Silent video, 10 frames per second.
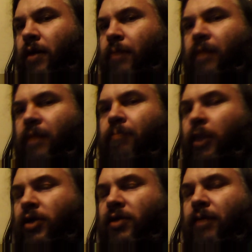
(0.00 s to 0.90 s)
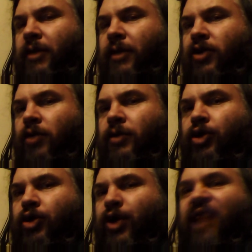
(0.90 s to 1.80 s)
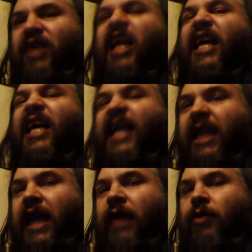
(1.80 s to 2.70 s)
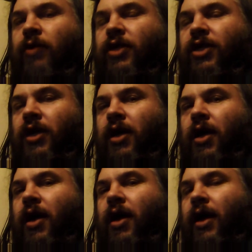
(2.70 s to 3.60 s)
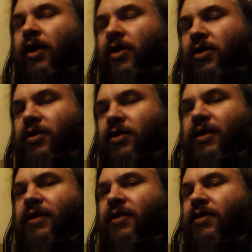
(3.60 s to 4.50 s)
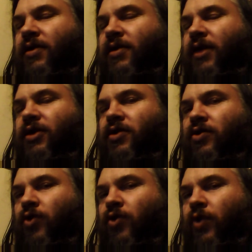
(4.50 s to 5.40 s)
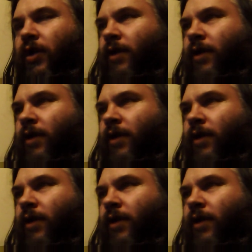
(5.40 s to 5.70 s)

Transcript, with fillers: But mostly my sermons should have clean language and decent discussion and talking.